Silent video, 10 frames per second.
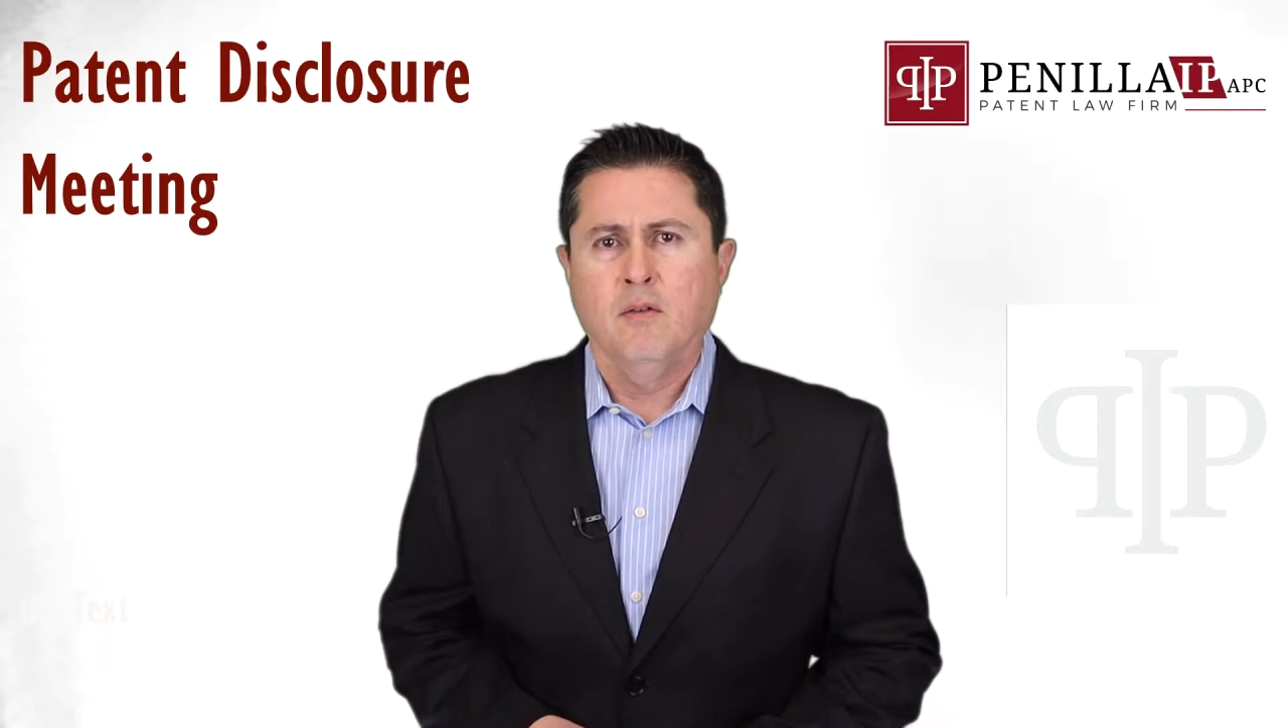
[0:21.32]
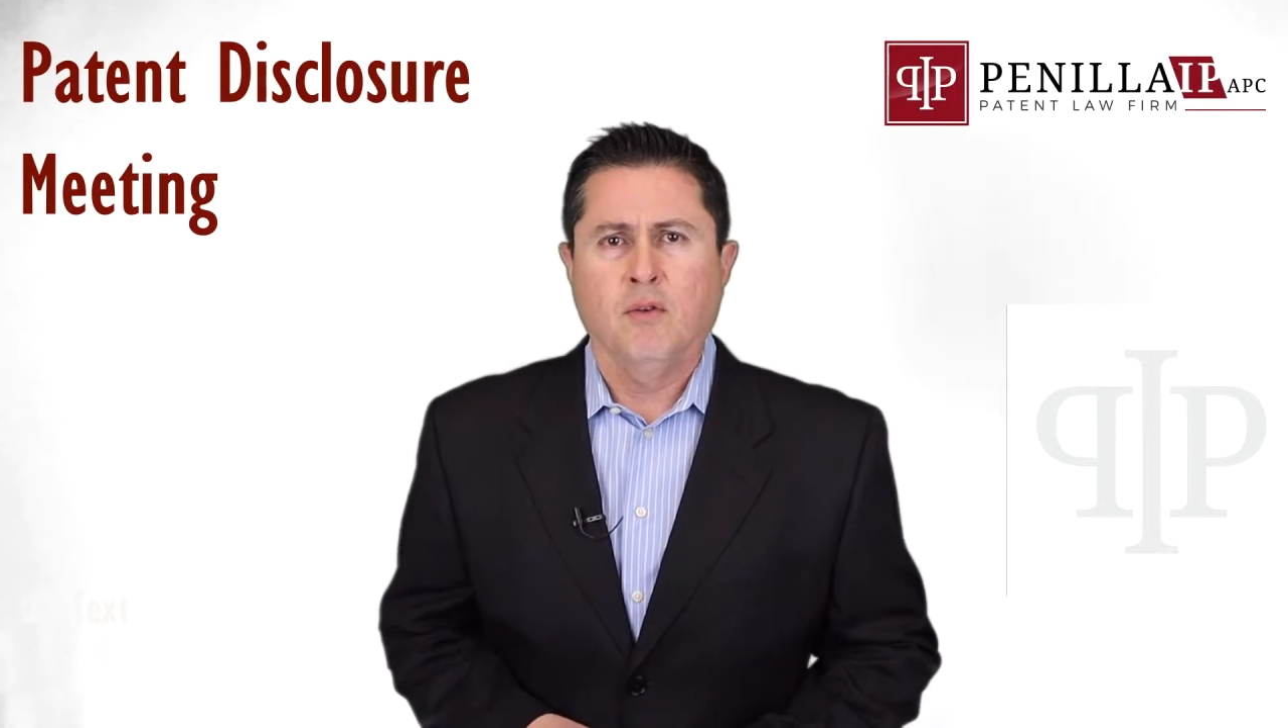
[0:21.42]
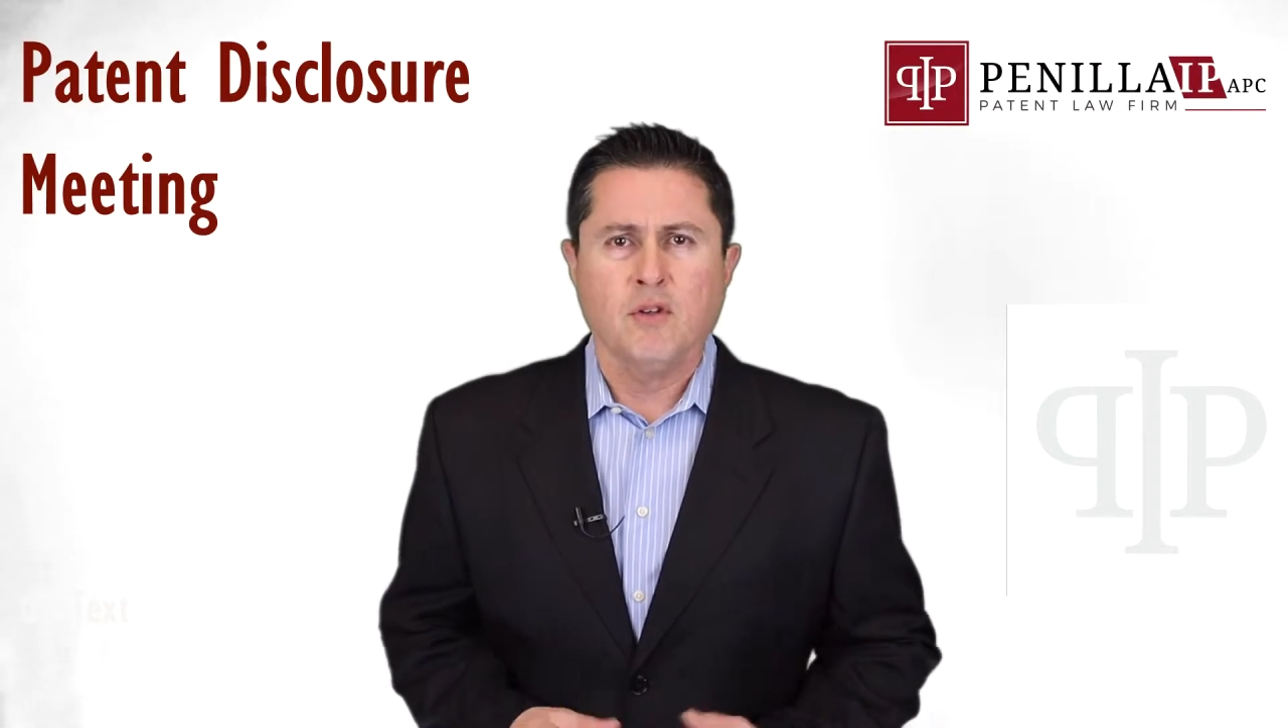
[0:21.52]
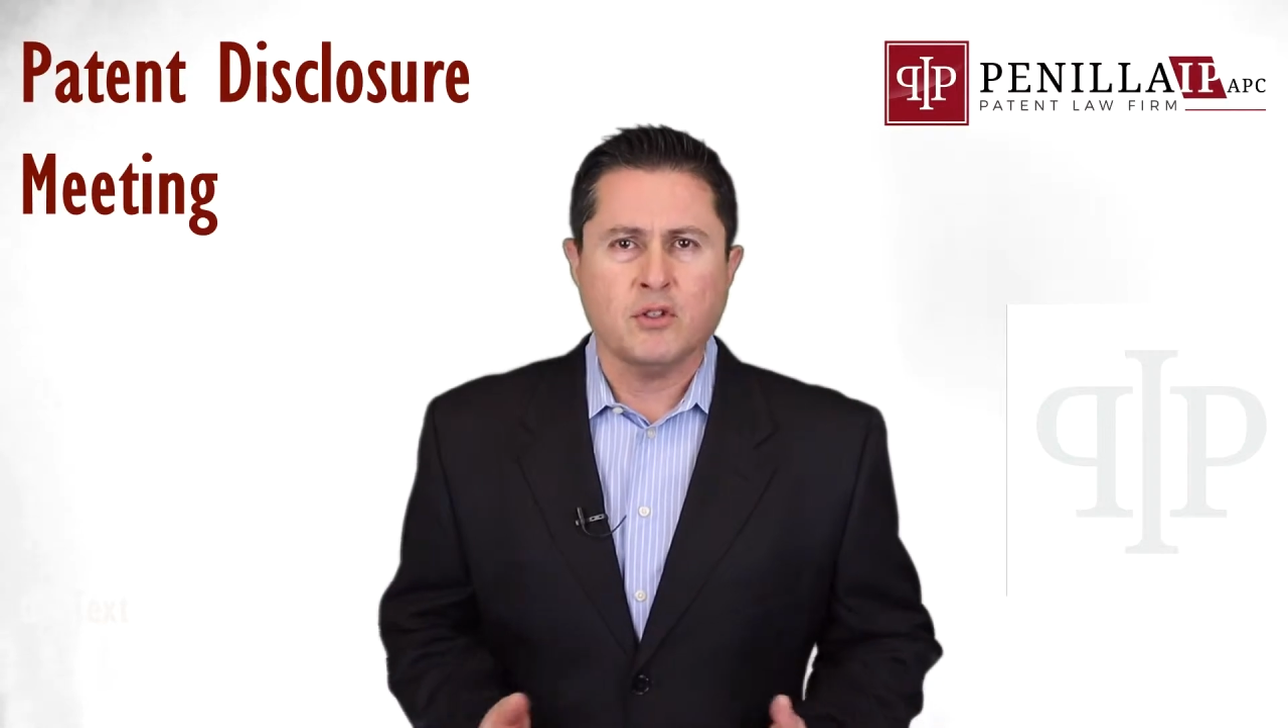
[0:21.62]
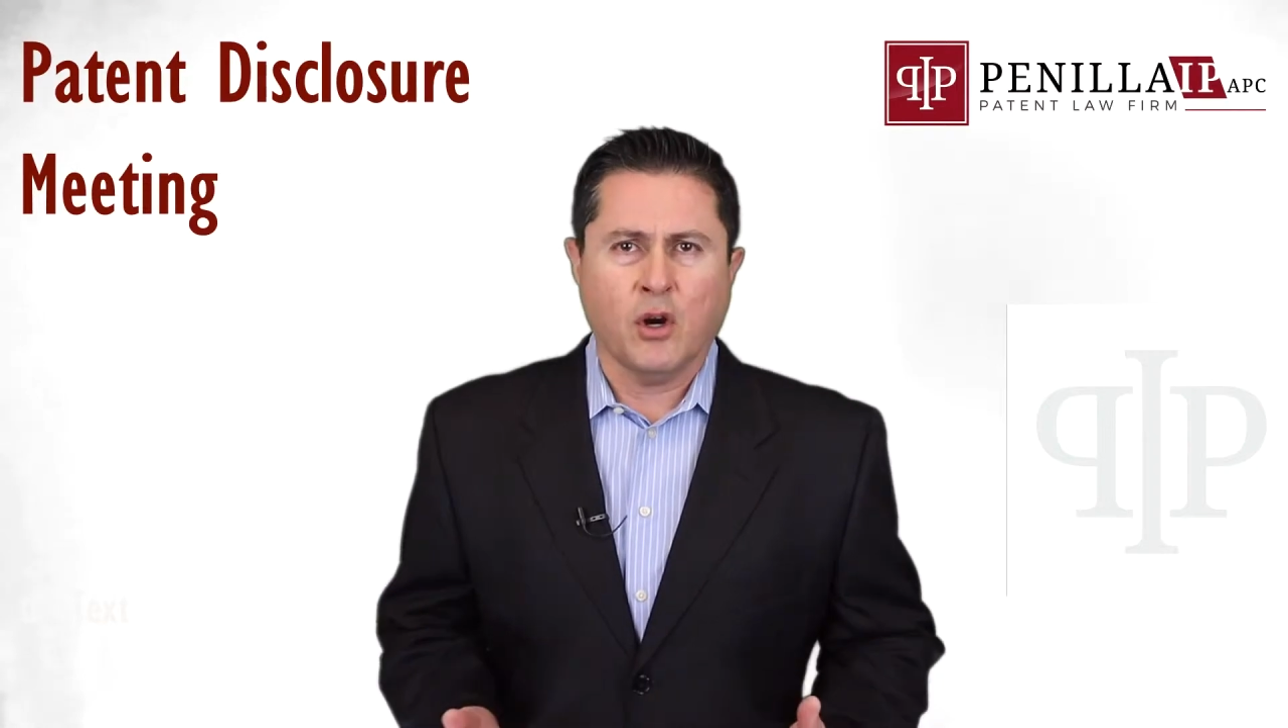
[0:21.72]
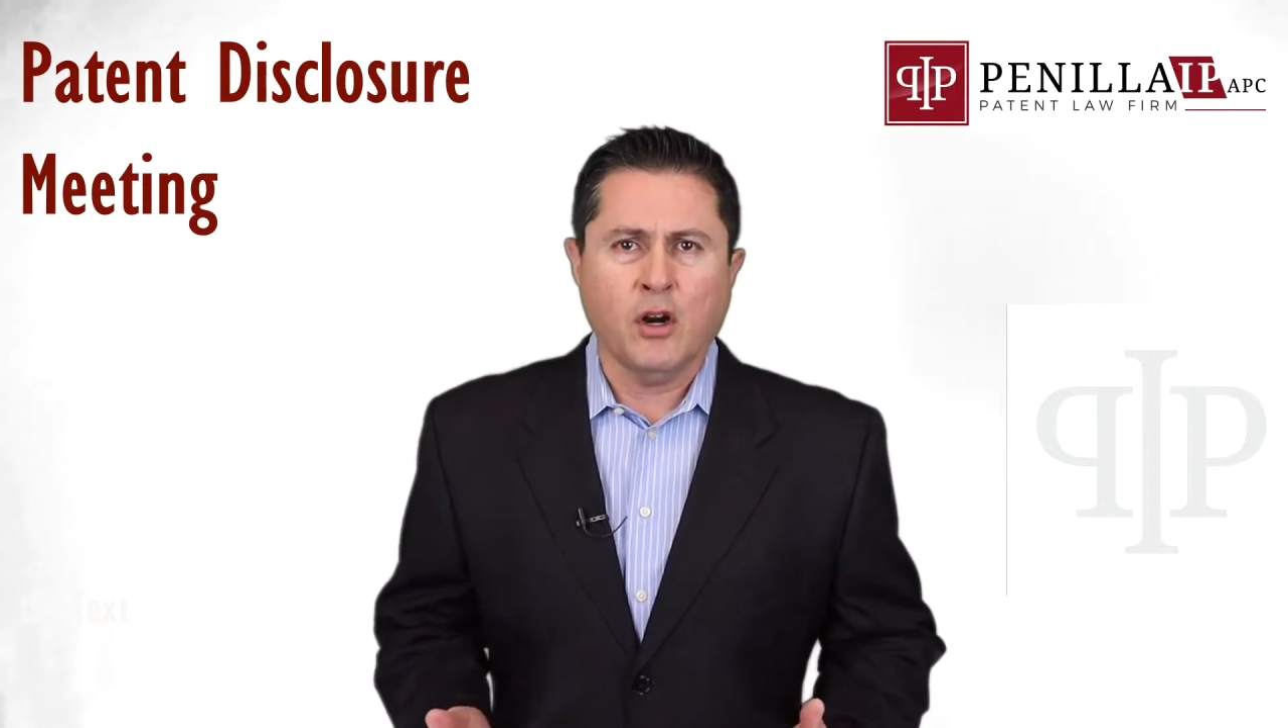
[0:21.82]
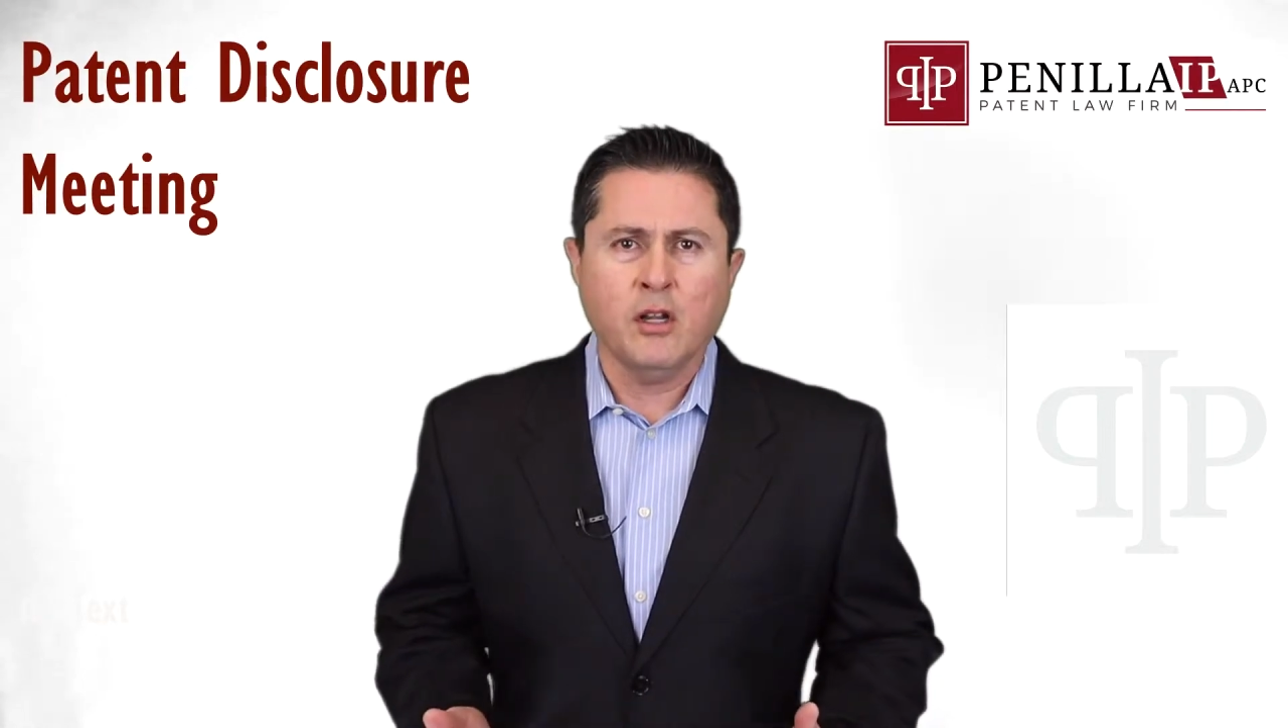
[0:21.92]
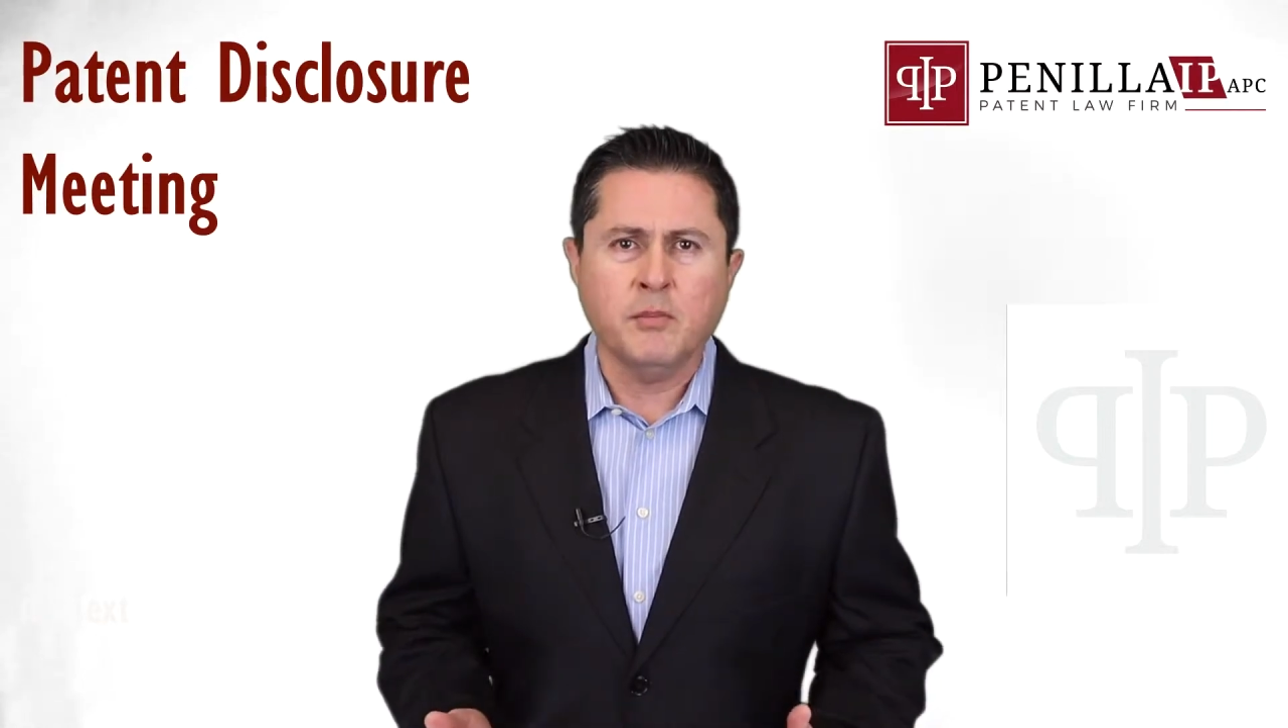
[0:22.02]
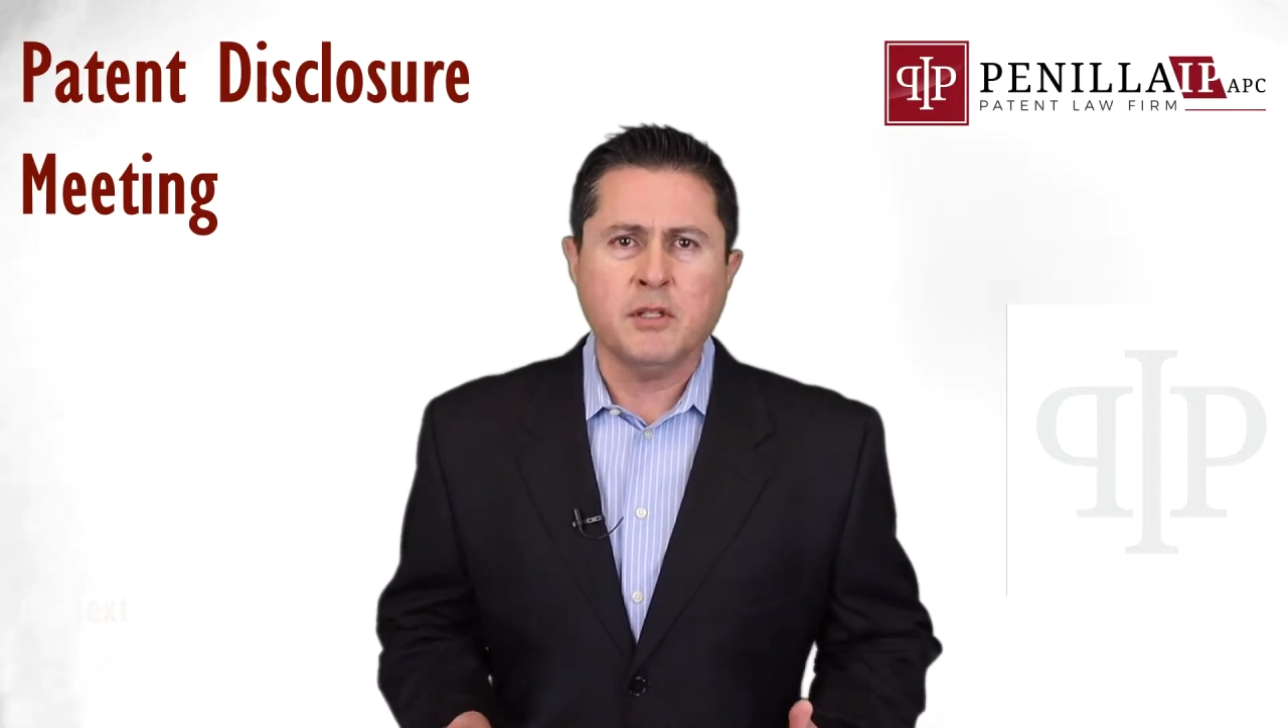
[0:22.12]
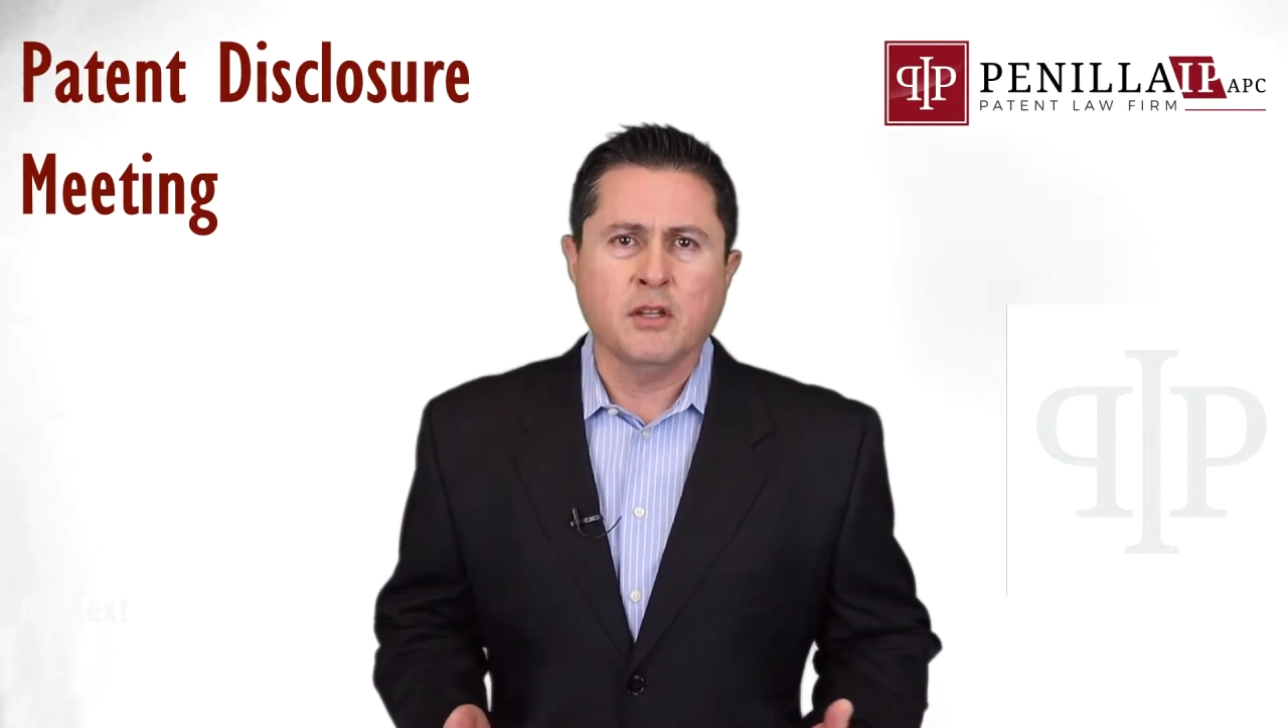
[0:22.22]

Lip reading: For startups